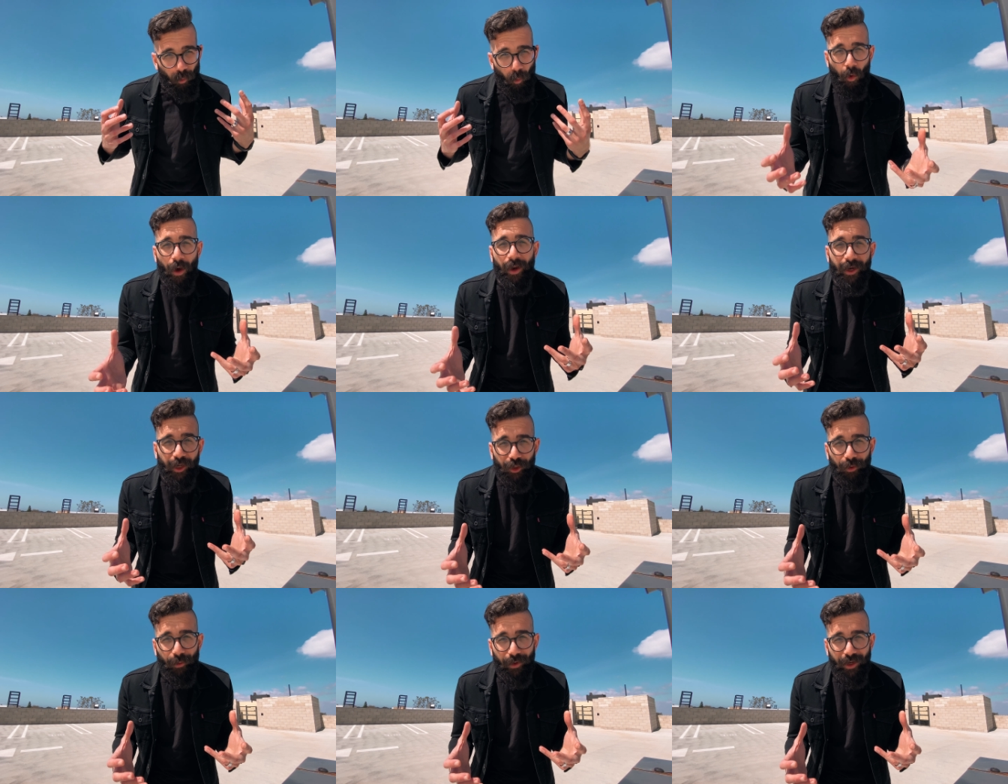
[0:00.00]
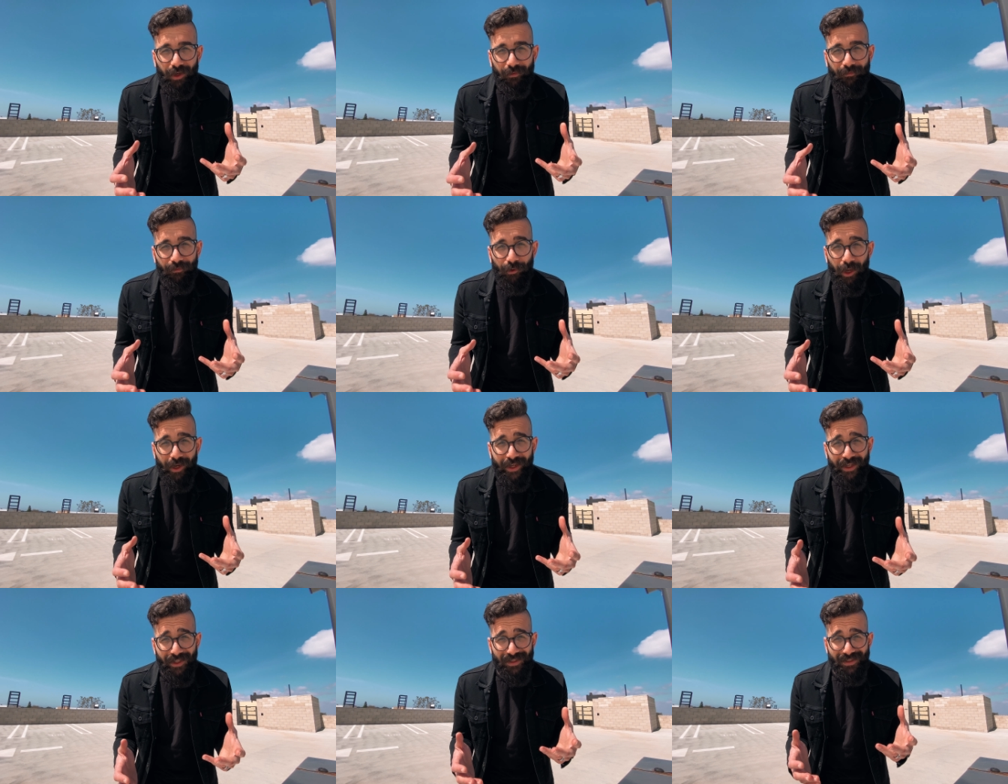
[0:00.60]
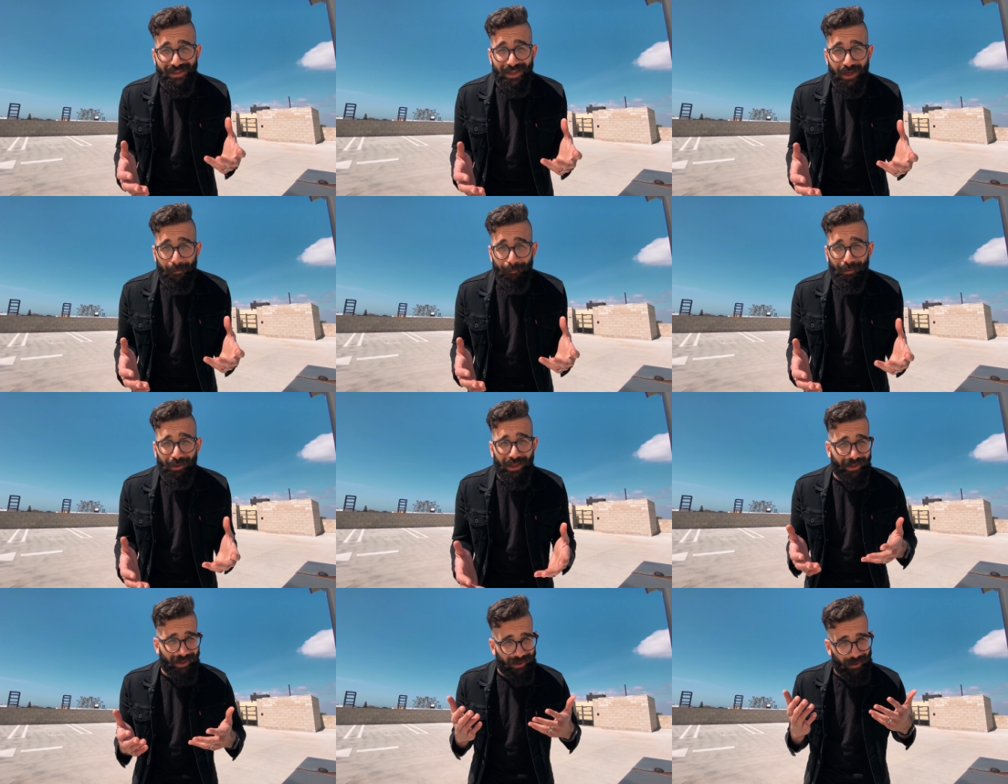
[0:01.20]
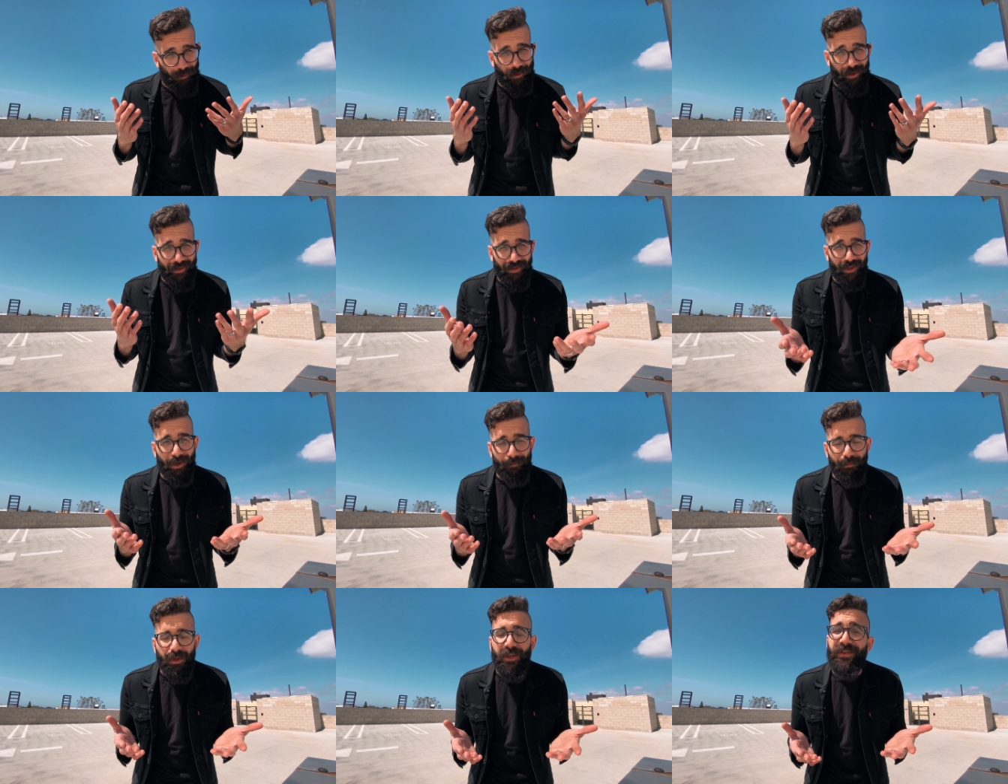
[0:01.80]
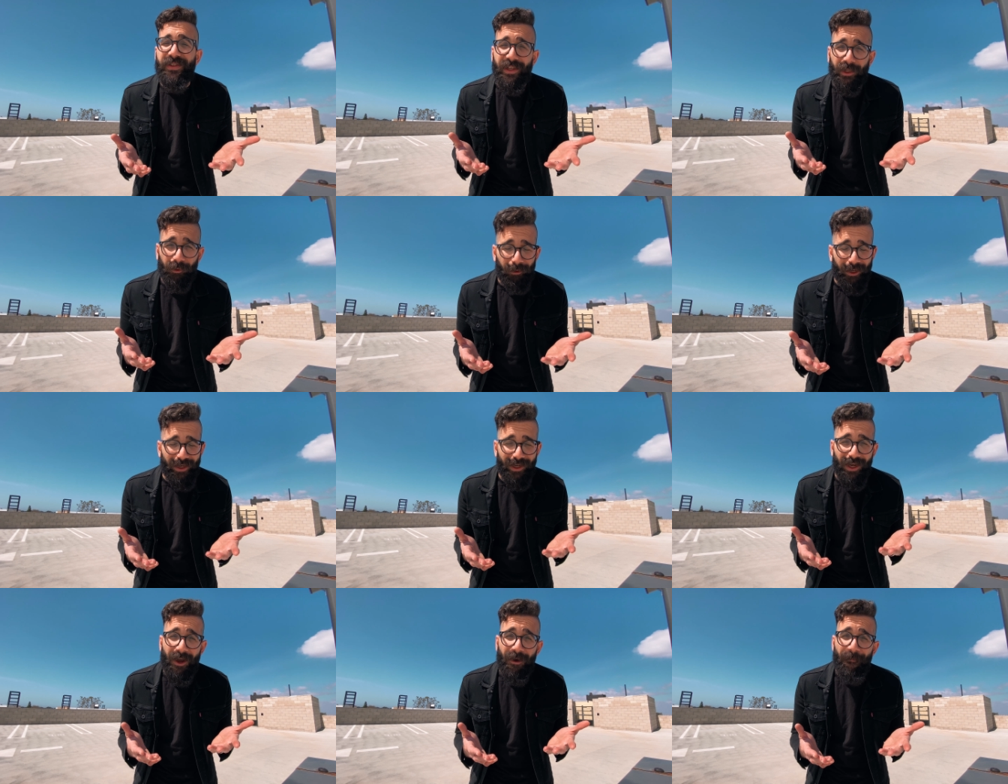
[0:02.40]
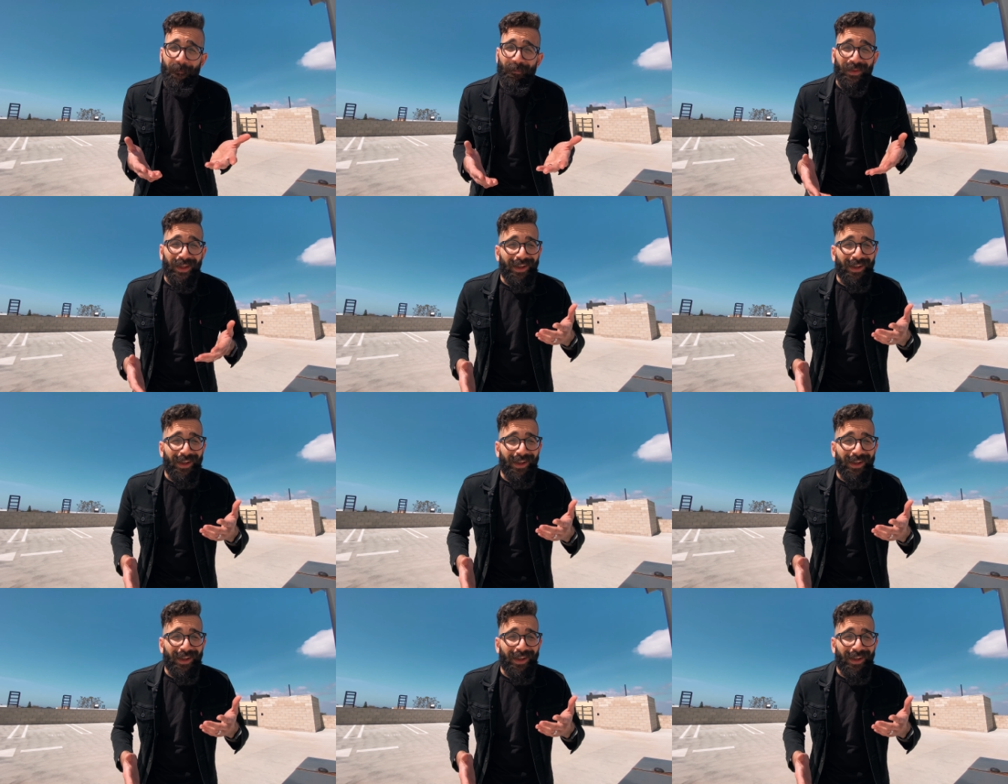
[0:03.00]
want to create a vlogging setup like the one that I'm using right now,